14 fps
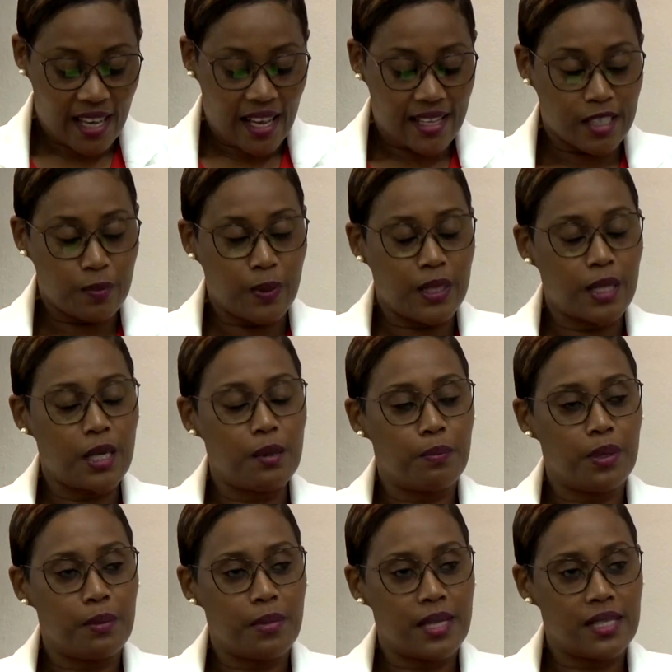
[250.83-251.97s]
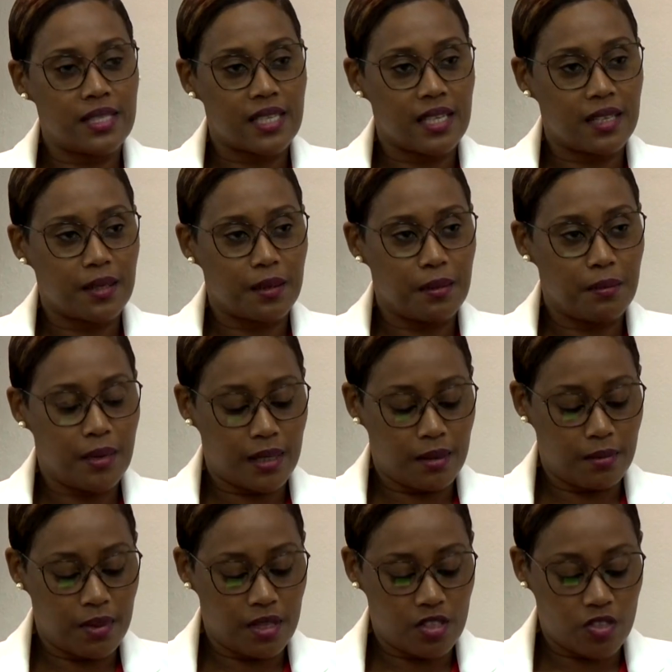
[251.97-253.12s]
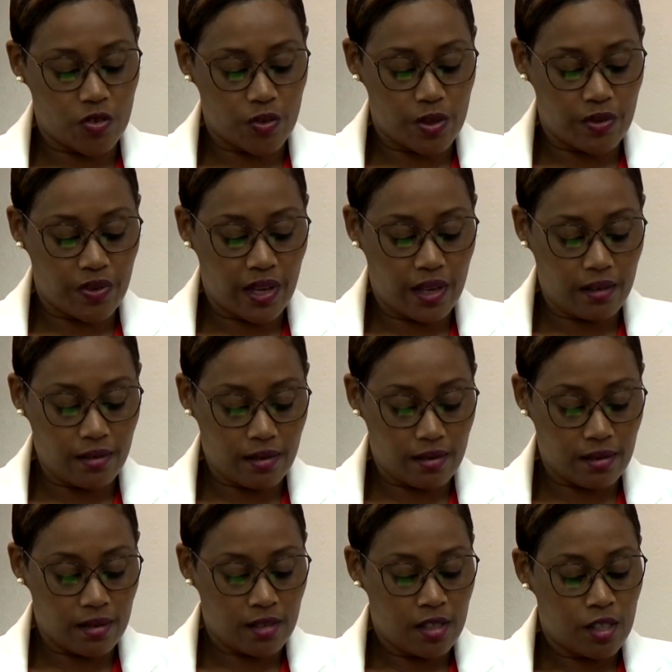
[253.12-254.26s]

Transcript: has been implemented by the Ministry of Health